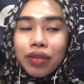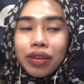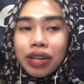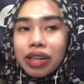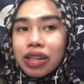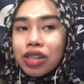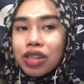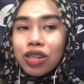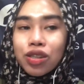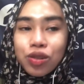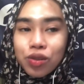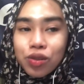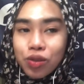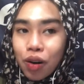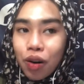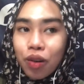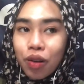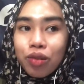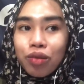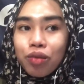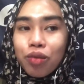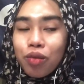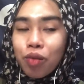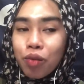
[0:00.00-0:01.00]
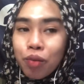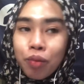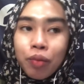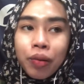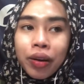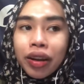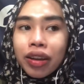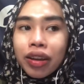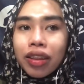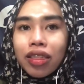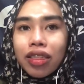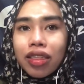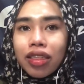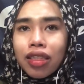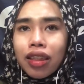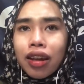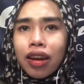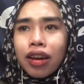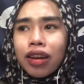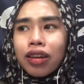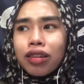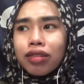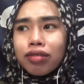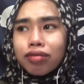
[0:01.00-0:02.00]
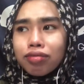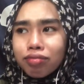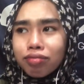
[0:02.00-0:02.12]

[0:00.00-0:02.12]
strong with that.